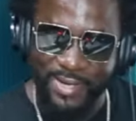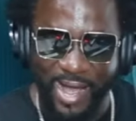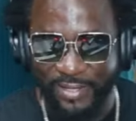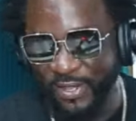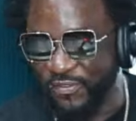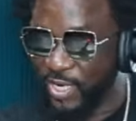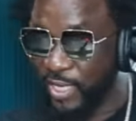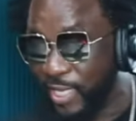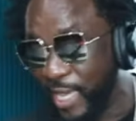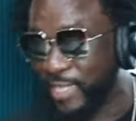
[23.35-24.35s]
Not even the
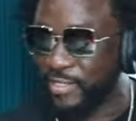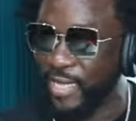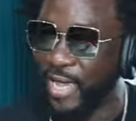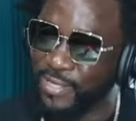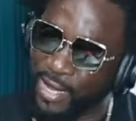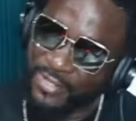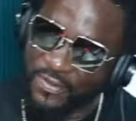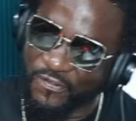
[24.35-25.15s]
hairstyle, not the